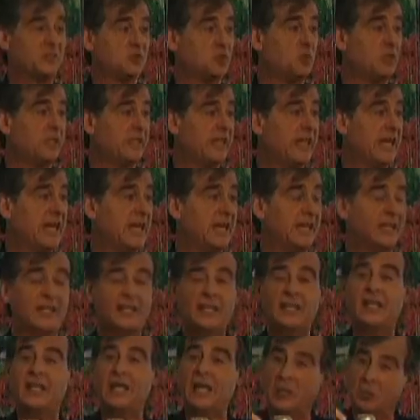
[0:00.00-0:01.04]
as we can,
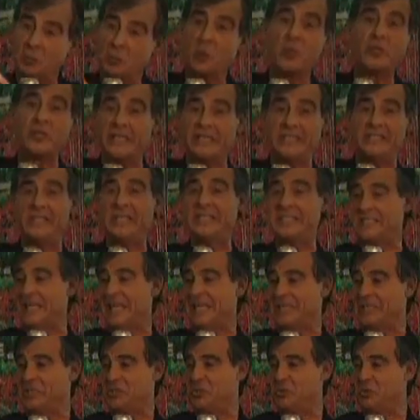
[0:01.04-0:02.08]
and we're going to
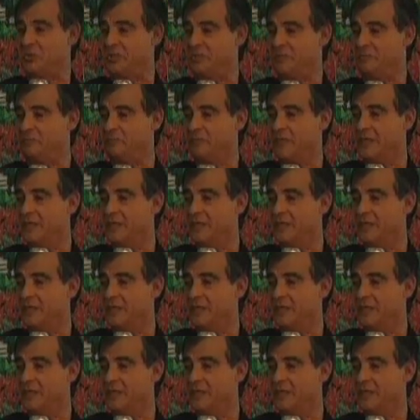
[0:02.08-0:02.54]
dictate it to you.